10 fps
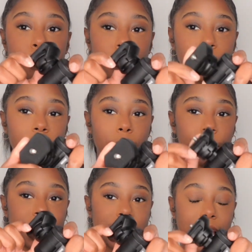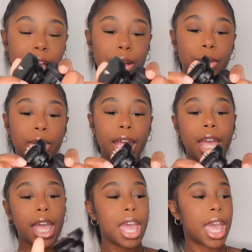move it up and down.
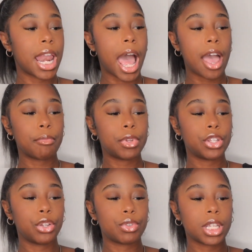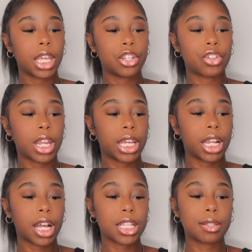And I've been using it, trying to
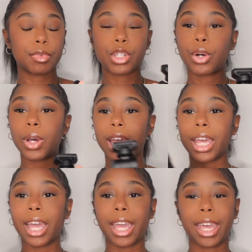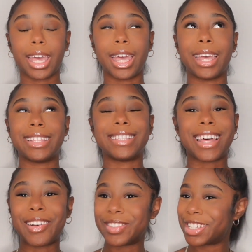get accustomed to it, and
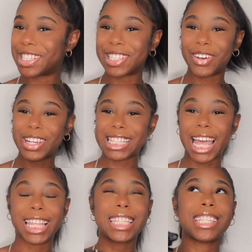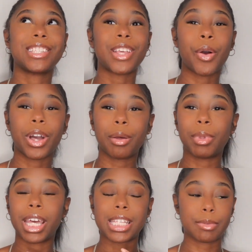I'm just so excited. This is so good
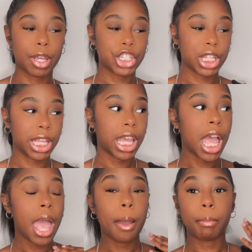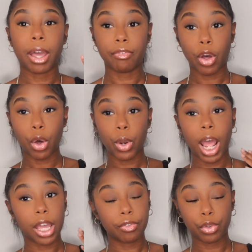because, especially my phone,
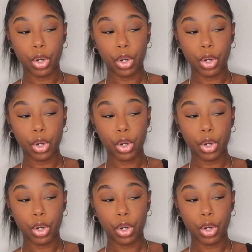I